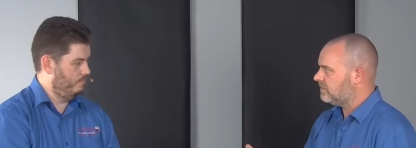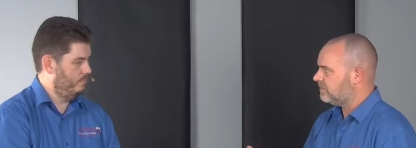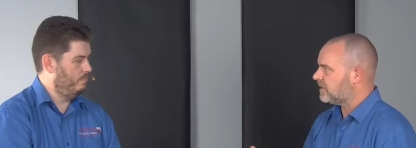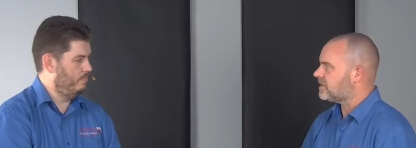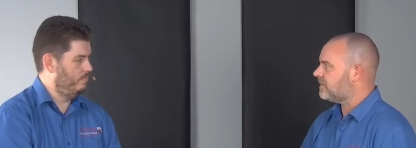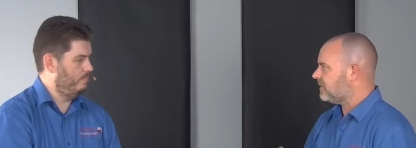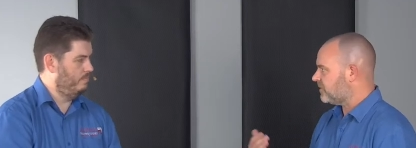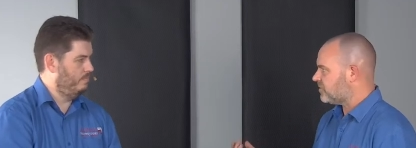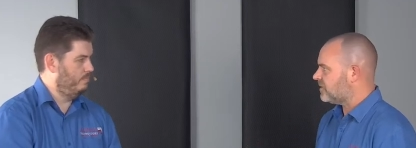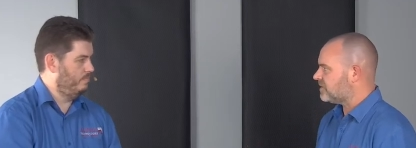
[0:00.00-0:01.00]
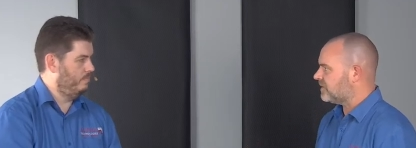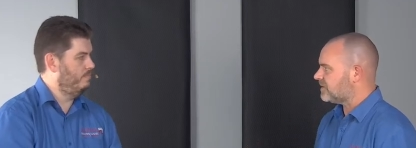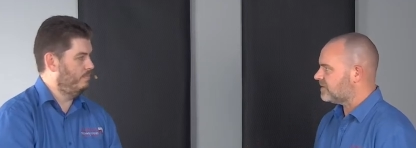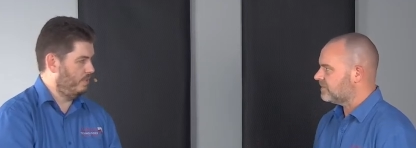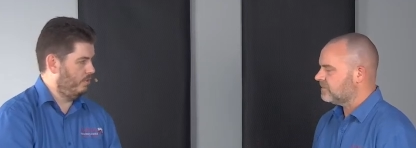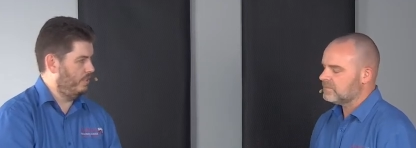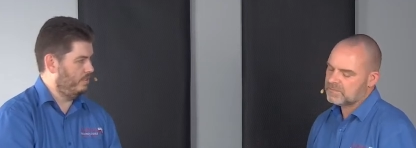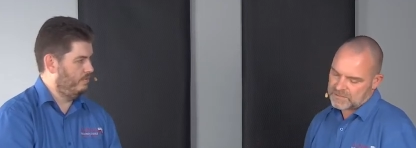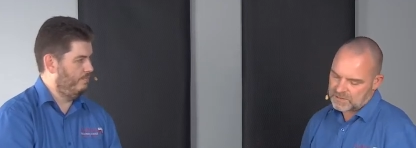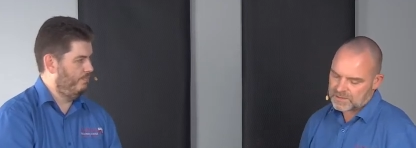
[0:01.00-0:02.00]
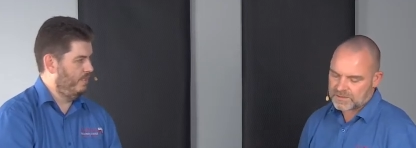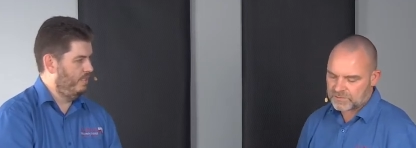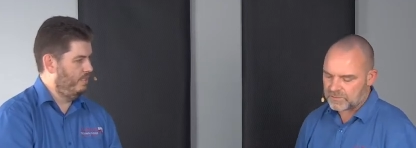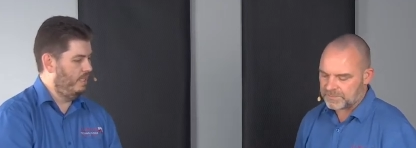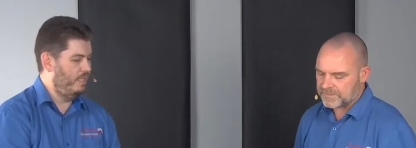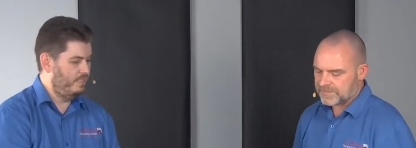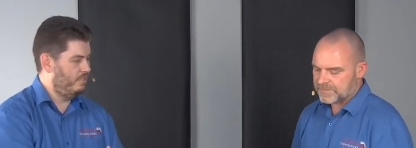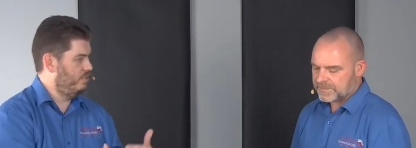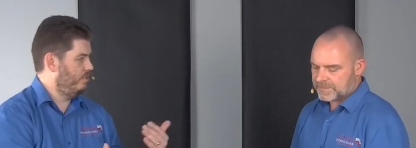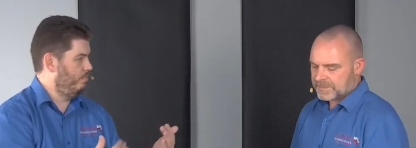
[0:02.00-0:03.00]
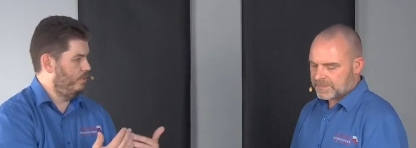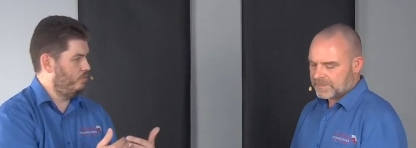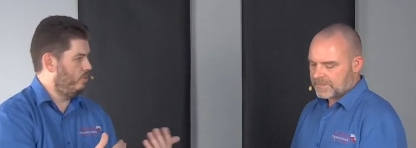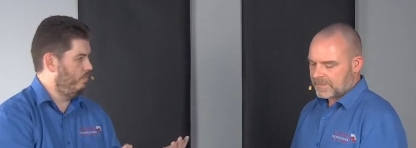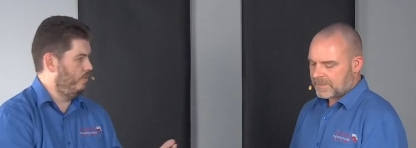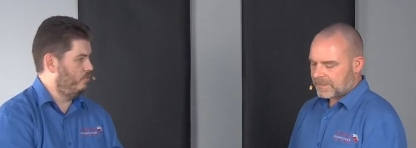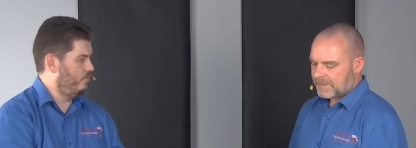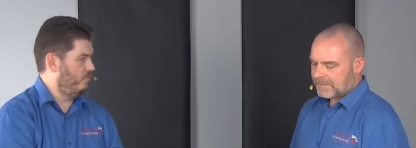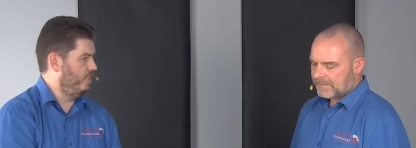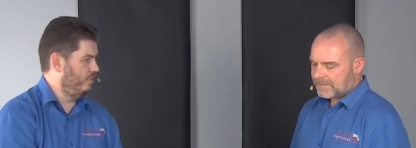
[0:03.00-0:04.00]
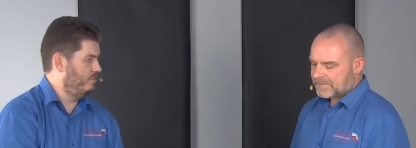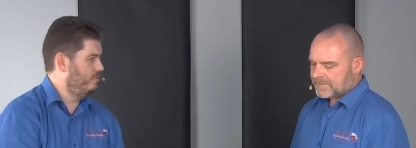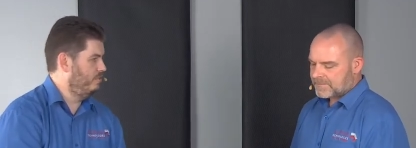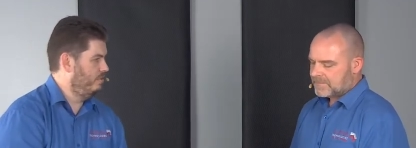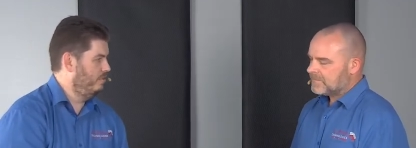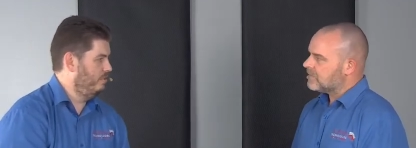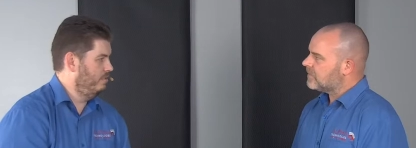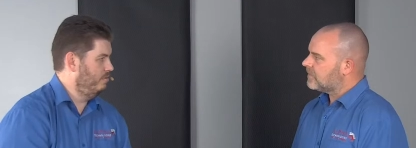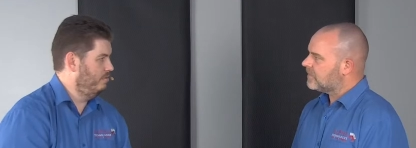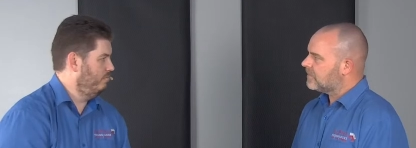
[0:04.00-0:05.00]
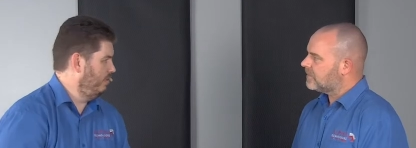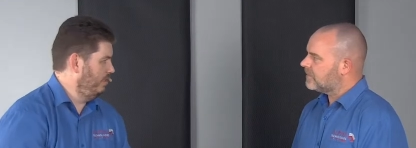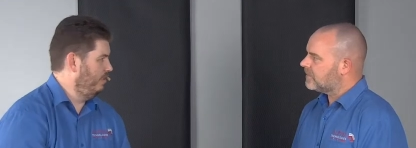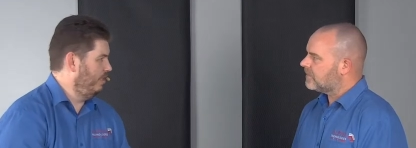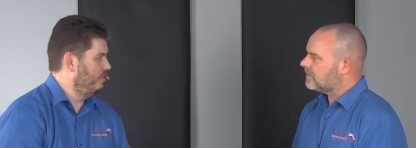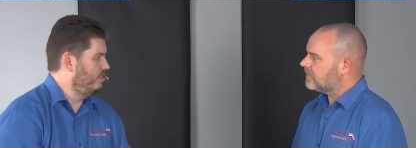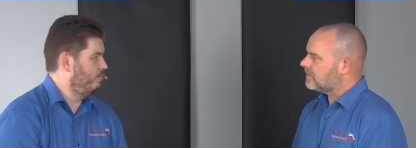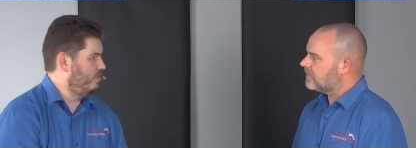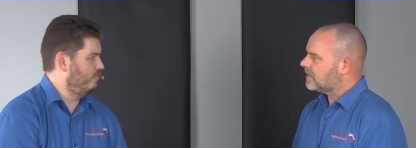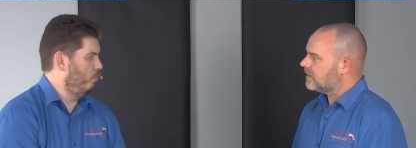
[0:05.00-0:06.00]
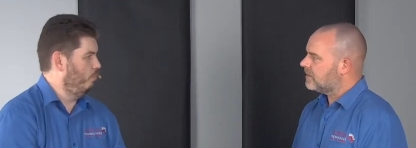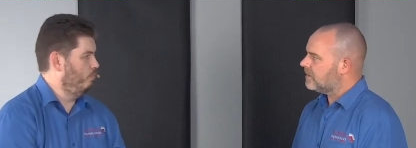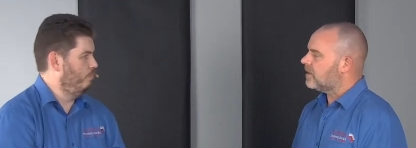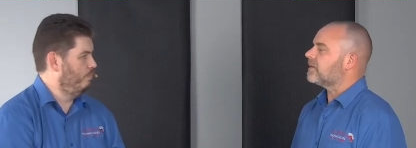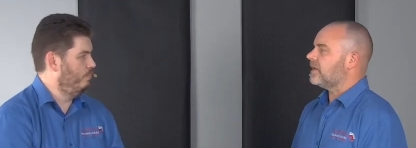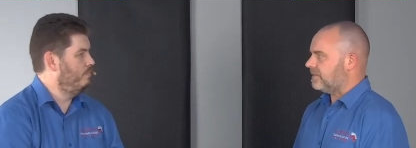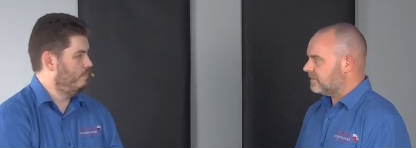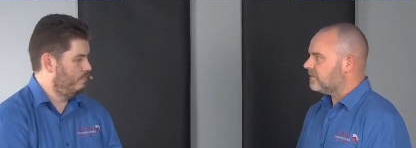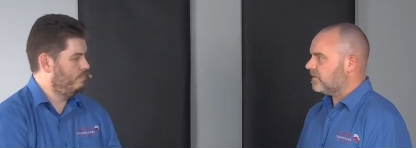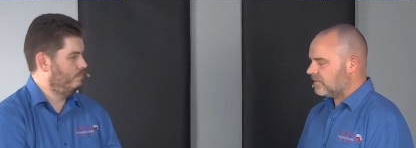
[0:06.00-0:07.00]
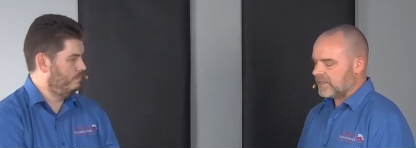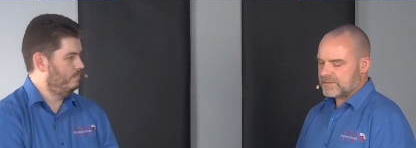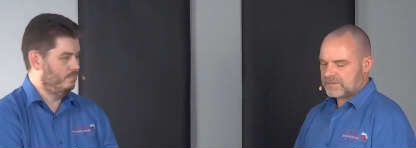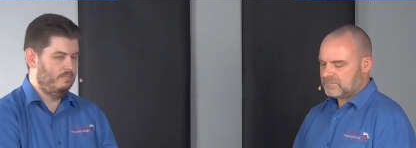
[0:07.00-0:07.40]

Speaker 1: picks up and it transmits.
Speaker 2: Correct. Okay, cool. And that is a mute on mute off state in, in its simplest form. Okay, all right.